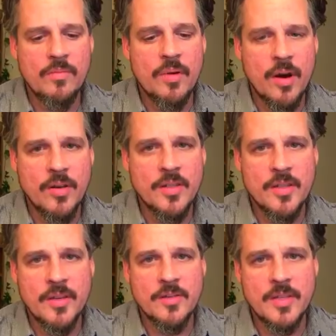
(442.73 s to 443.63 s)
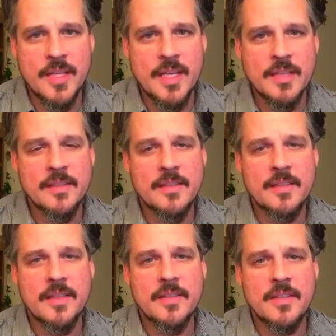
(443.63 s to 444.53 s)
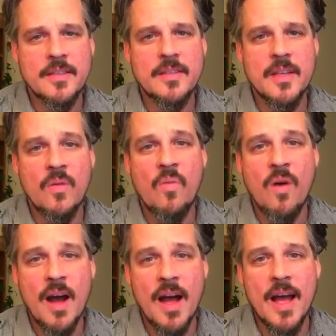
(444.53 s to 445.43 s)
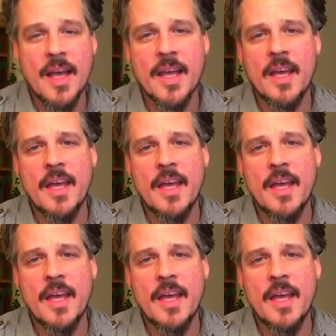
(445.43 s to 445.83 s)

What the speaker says: parse those things to see why